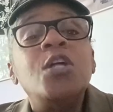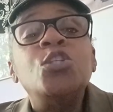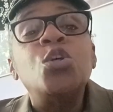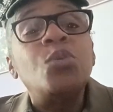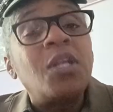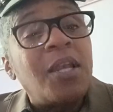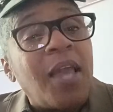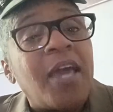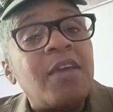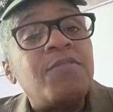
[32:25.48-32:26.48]
to the
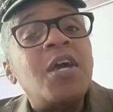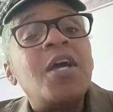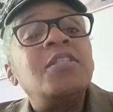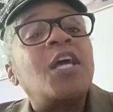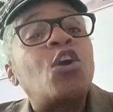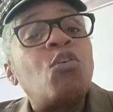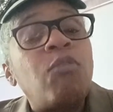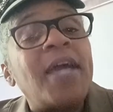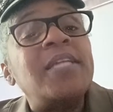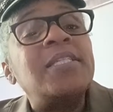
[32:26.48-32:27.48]
life that
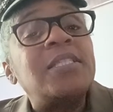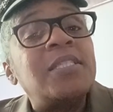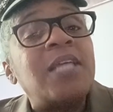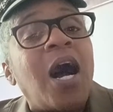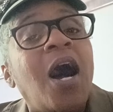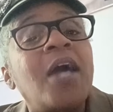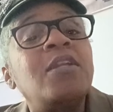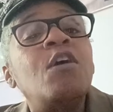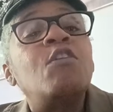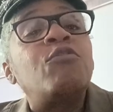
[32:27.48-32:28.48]
Christ died
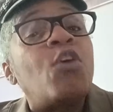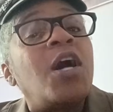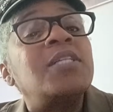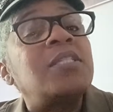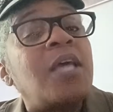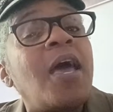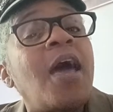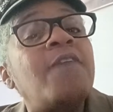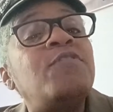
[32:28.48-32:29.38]
for us to have,